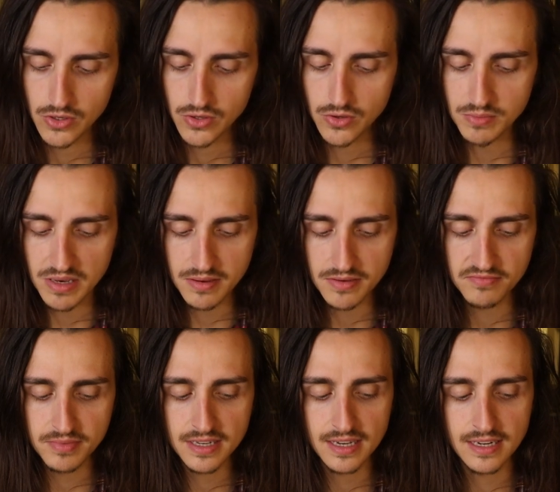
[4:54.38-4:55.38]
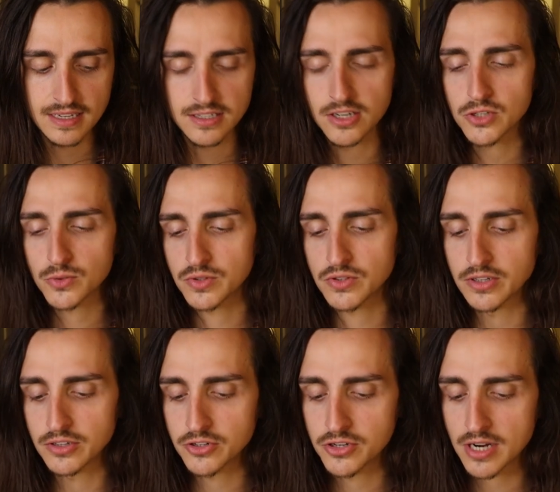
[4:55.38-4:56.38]
You may even be getting in touch with your
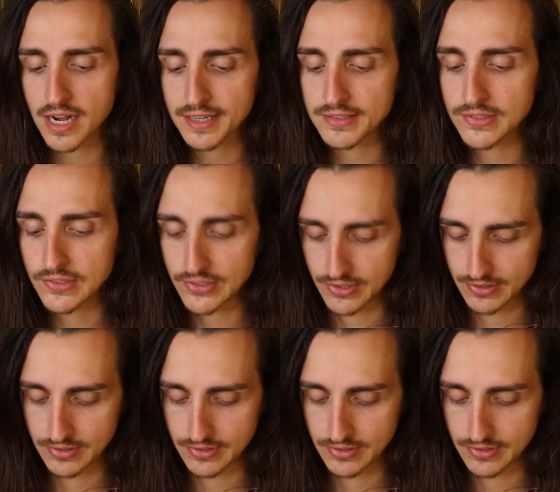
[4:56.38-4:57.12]
inner child.